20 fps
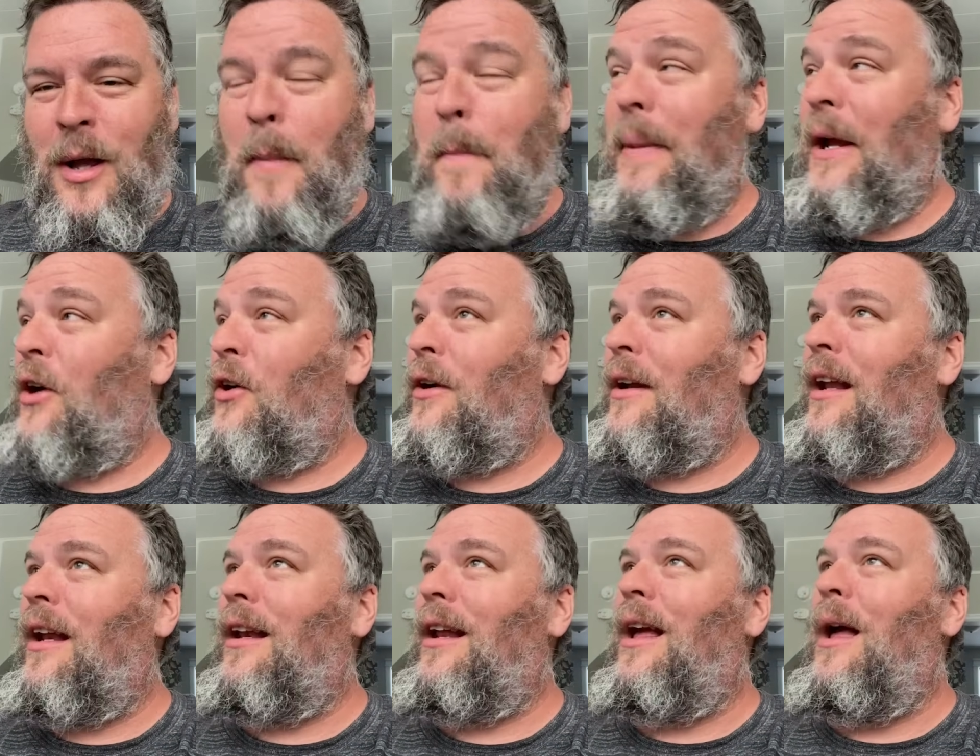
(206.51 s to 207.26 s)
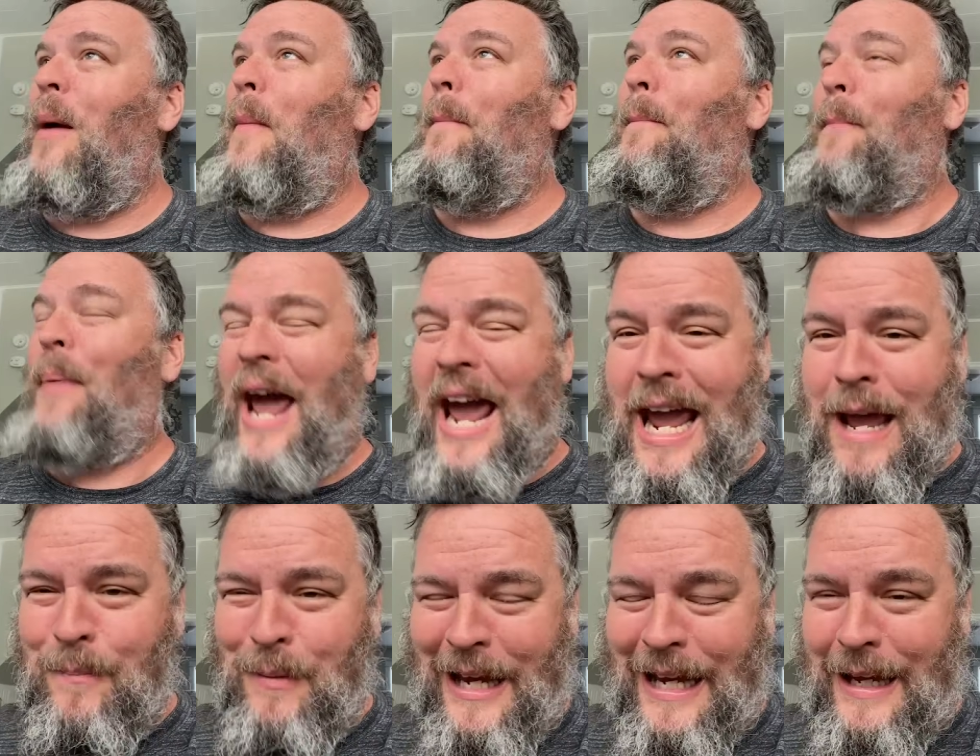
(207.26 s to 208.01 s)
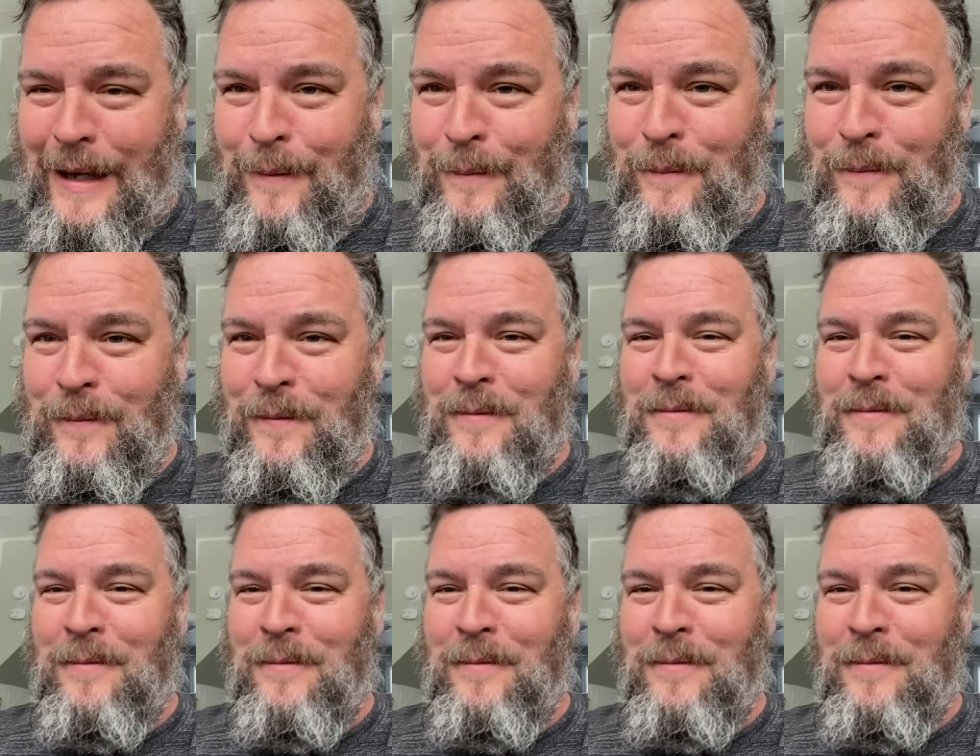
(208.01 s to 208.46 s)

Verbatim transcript: bearded baby.